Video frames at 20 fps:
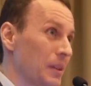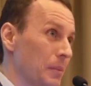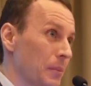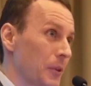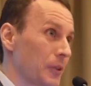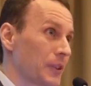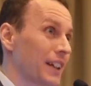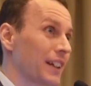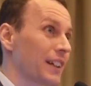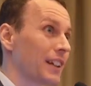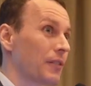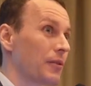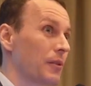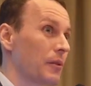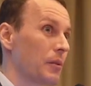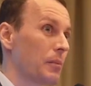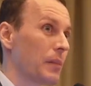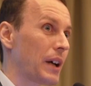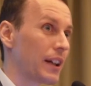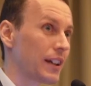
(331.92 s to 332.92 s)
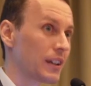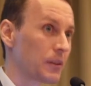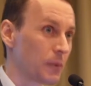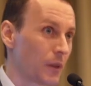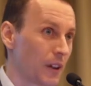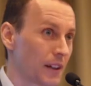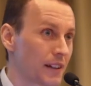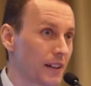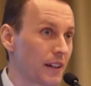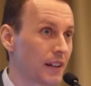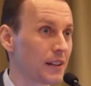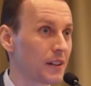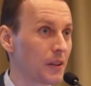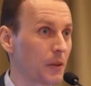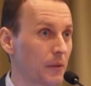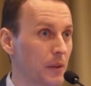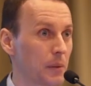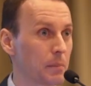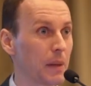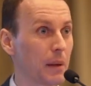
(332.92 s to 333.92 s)
Protect us from the market volatility
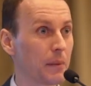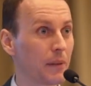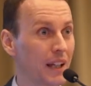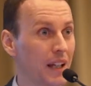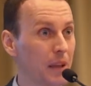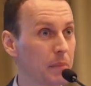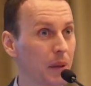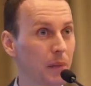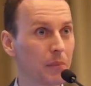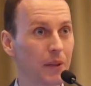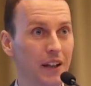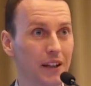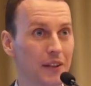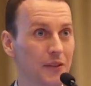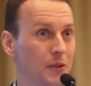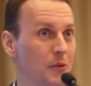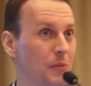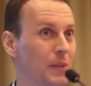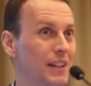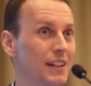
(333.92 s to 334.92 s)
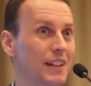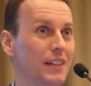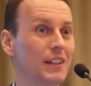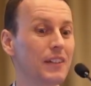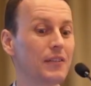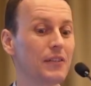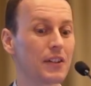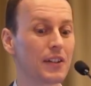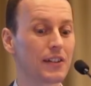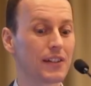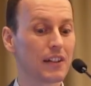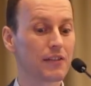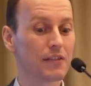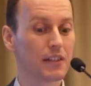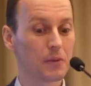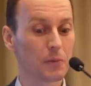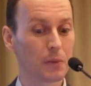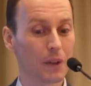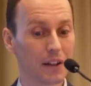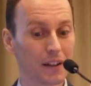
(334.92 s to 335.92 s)
of any public instrument, even the
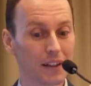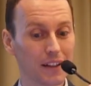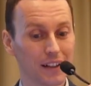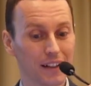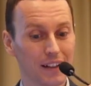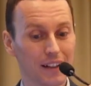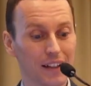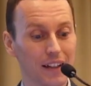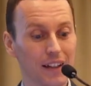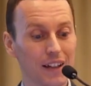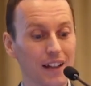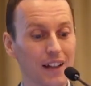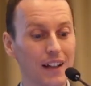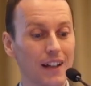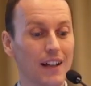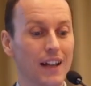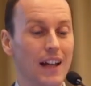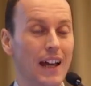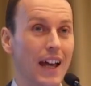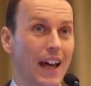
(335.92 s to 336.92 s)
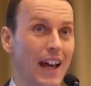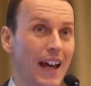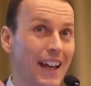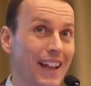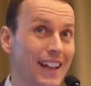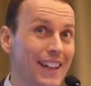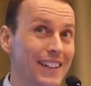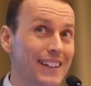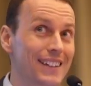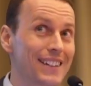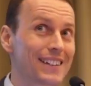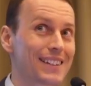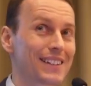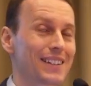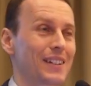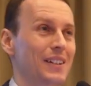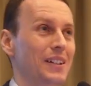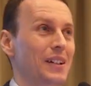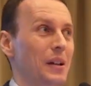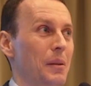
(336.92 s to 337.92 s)
safest one. And
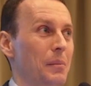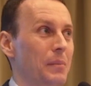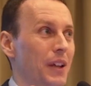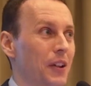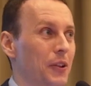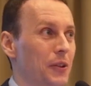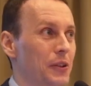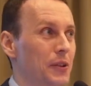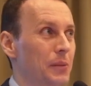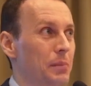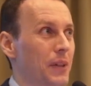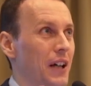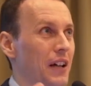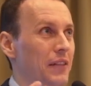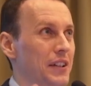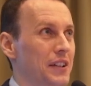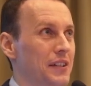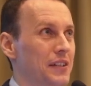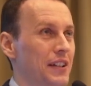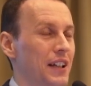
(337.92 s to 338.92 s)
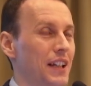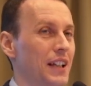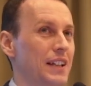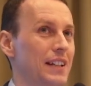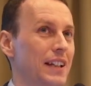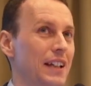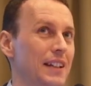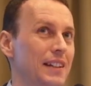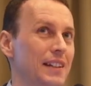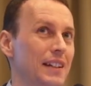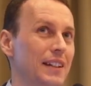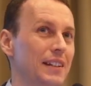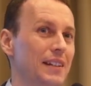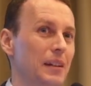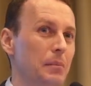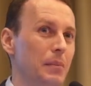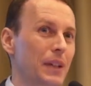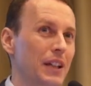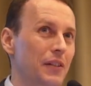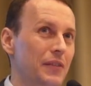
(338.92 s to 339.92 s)
because the private credit is
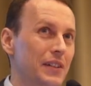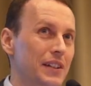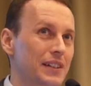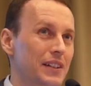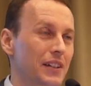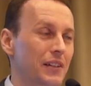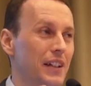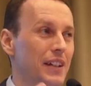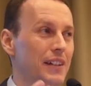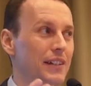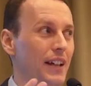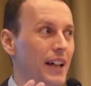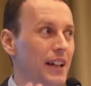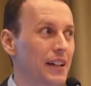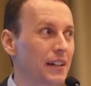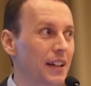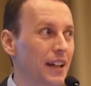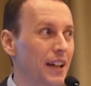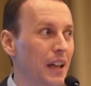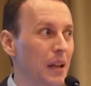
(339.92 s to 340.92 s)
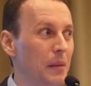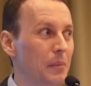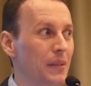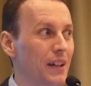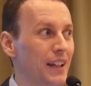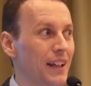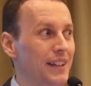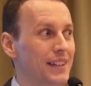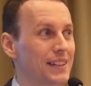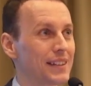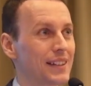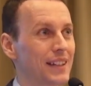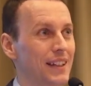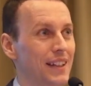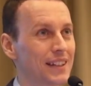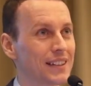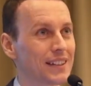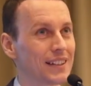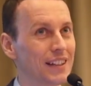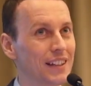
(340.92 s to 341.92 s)
a bit of a still insider game, it
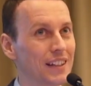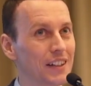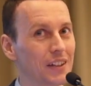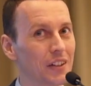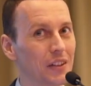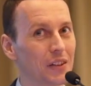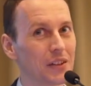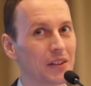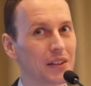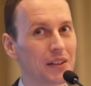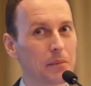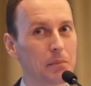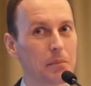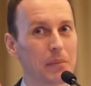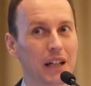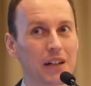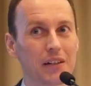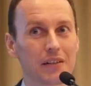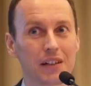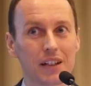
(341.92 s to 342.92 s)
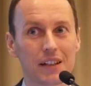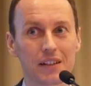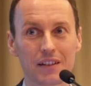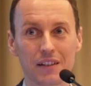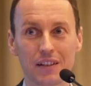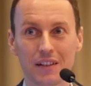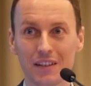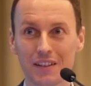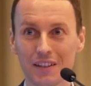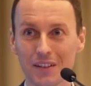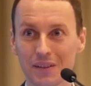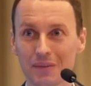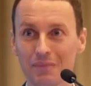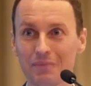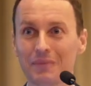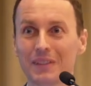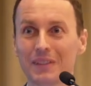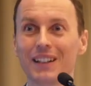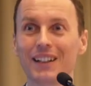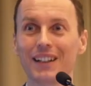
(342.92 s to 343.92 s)
yields better returns
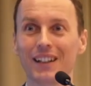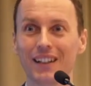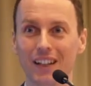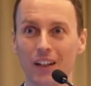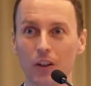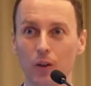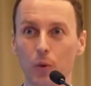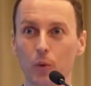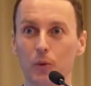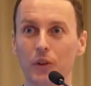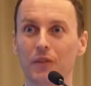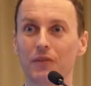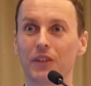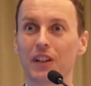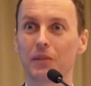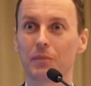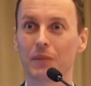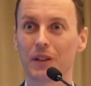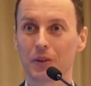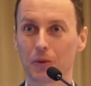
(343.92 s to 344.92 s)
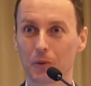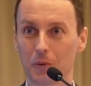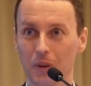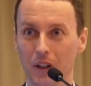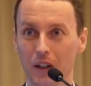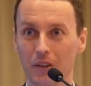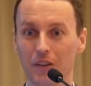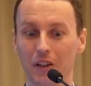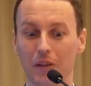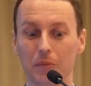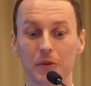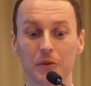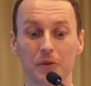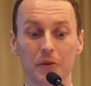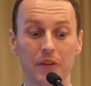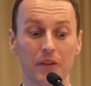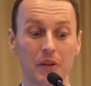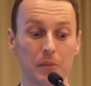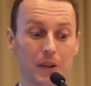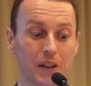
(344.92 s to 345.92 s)
than those investments who are available to
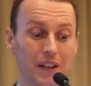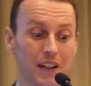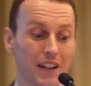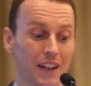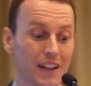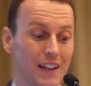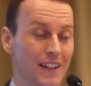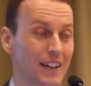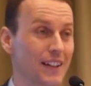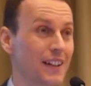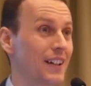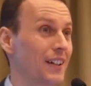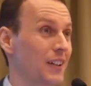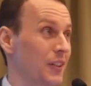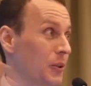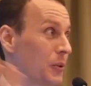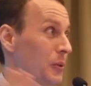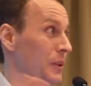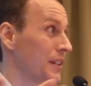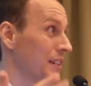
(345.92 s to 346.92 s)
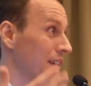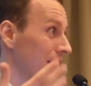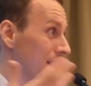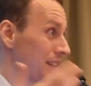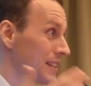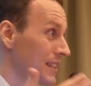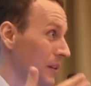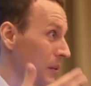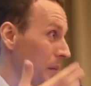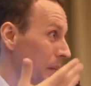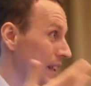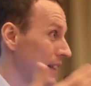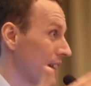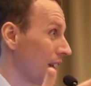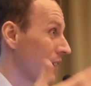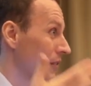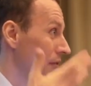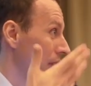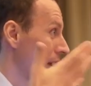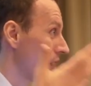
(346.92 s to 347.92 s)
everybody. So it's still
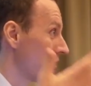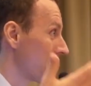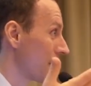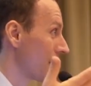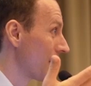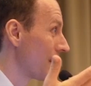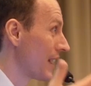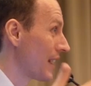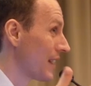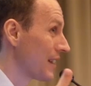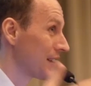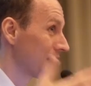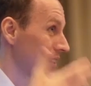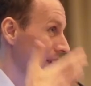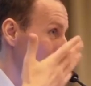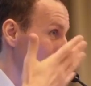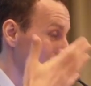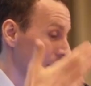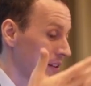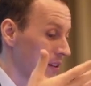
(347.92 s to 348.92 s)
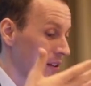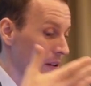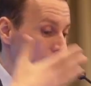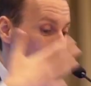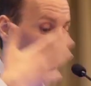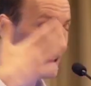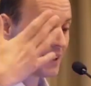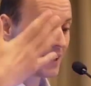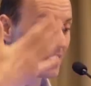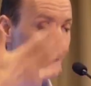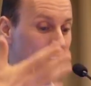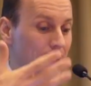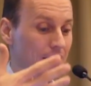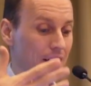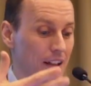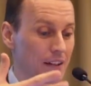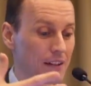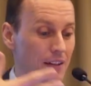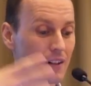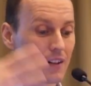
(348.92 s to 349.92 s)
beating inflation, and it's still beating
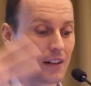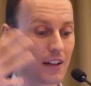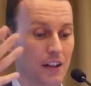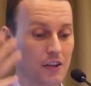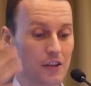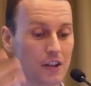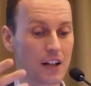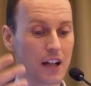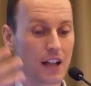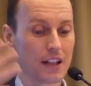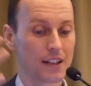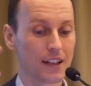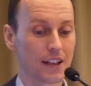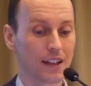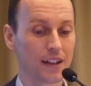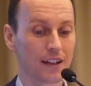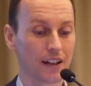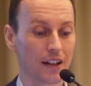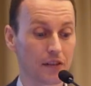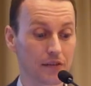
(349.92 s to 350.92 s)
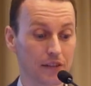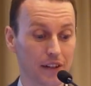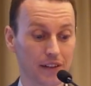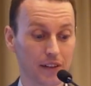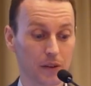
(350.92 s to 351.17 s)
return and generating alpha.